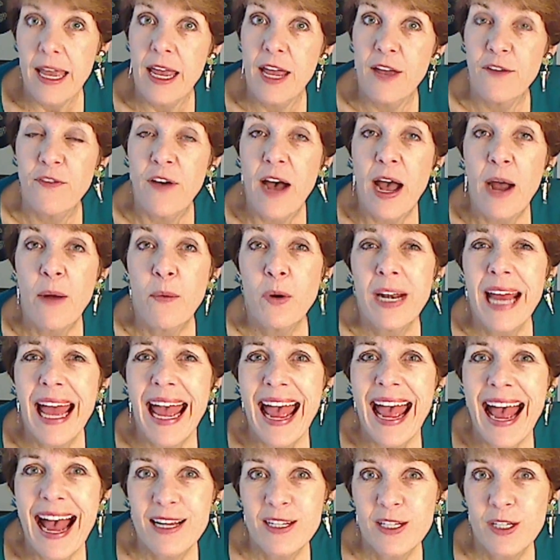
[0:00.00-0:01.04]
if I were
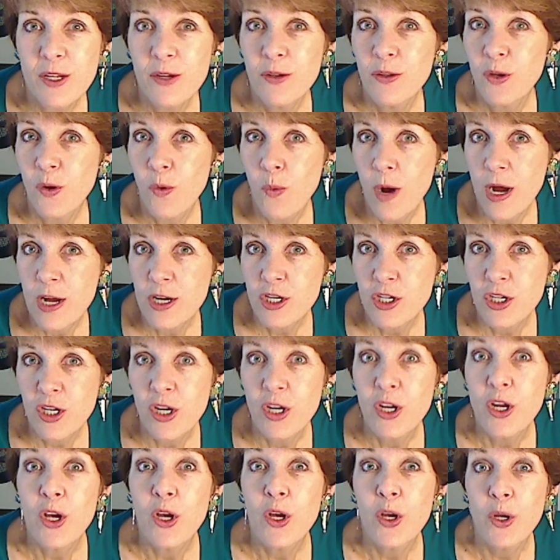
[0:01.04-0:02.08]
to ask you the
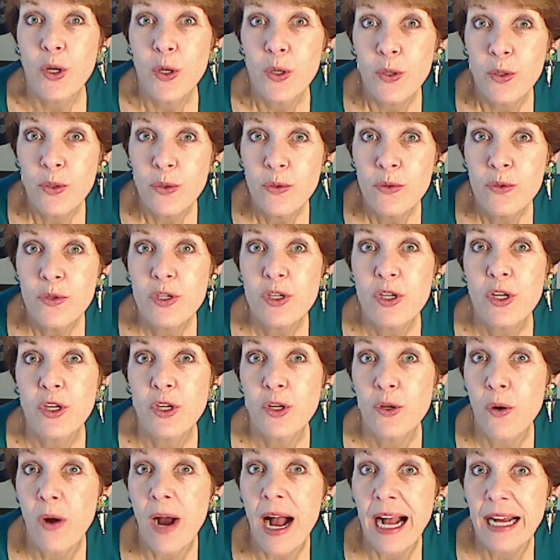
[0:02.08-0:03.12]
question, who's
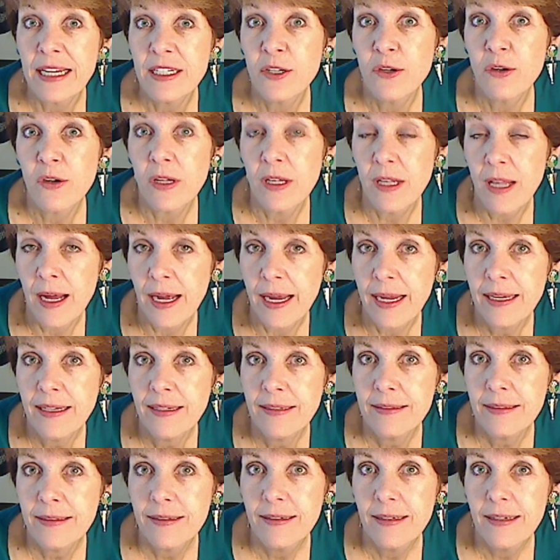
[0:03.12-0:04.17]
your ideal
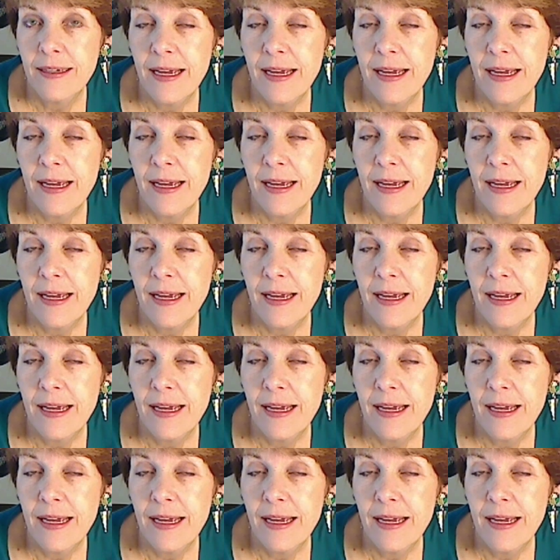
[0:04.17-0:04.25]
client?